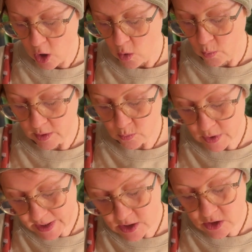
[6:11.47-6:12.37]
When
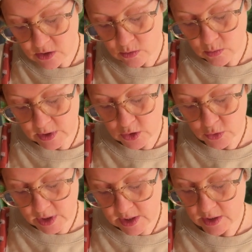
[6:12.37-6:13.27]
reindeer
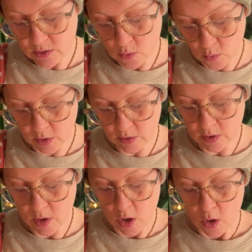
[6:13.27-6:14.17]
retreated north
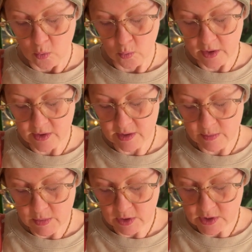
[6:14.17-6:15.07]
with the
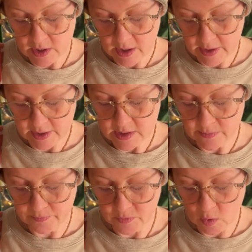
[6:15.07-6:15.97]
melting ice,
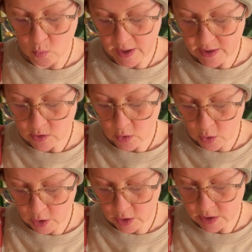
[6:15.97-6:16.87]
the white
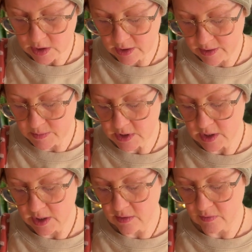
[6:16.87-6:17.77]
hart glimpsed
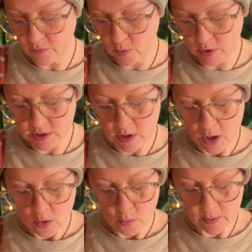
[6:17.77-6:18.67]
in the forest
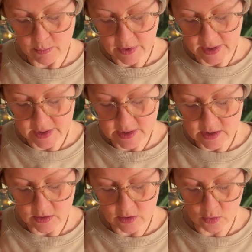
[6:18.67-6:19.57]
replaced
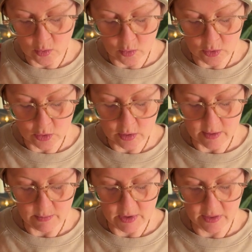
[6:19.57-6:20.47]
their older
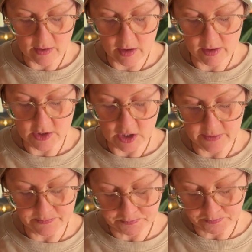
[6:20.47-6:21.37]

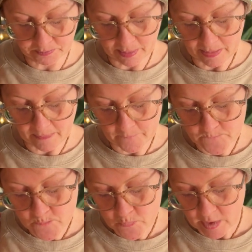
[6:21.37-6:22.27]
mythology.
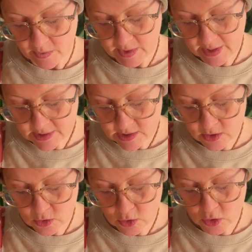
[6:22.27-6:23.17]
The
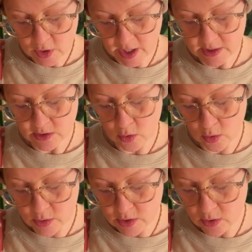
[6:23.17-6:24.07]
ancestors' tracks
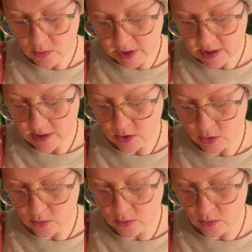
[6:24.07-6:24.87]
also lead into